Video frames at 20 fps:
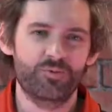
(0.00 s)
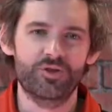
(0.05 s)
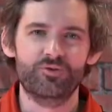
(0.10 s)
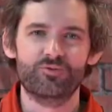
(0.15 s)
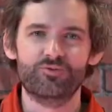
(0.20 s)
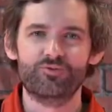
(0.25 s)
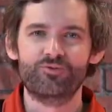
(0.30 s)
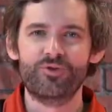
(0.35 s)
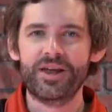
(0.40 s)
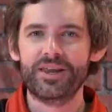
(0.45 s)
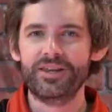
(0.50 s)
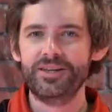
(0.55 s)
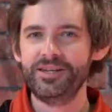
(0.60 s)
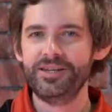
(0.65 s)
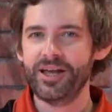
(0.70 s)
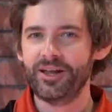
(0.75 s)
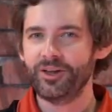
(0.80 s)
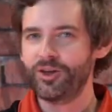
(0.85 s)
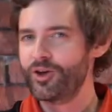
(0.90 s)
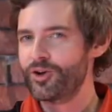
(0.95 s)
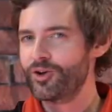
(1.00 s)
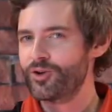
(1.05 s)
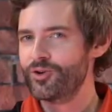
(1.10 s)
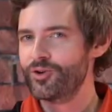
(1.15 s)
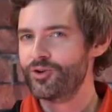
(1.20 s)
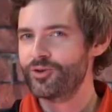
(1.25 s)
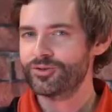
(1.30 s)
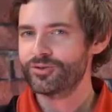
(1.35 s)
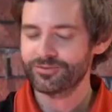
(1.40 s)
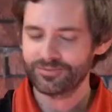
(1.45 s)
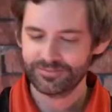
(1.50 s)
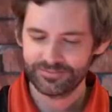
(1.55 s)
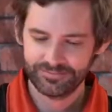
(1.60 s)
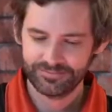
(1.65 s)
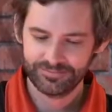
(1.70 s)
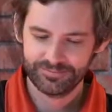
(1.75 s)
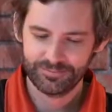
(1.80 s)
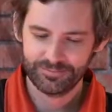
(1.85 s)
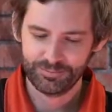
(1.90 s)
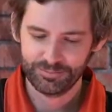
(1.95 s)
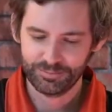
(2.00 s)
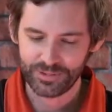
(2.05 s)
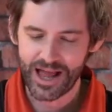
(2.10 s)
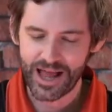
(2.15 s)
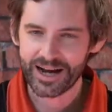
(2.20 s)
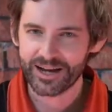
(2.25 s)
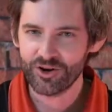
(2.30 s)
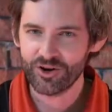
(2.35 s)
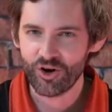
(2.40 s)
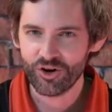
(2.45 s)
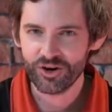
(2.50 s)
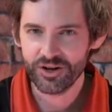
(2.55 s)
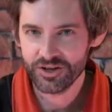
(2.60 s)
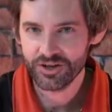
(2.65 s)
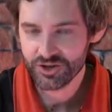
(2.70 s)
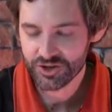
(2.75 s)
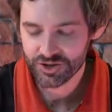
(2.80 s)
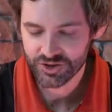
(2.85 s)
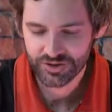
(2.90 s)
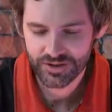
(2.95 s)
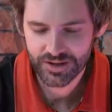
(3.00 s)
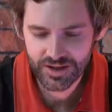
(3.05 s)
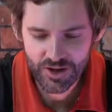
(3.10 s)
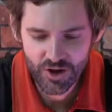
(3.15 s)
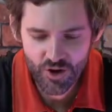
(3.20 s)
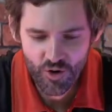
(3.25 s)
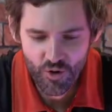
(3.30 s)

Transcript: with red, yellow, black, and orange?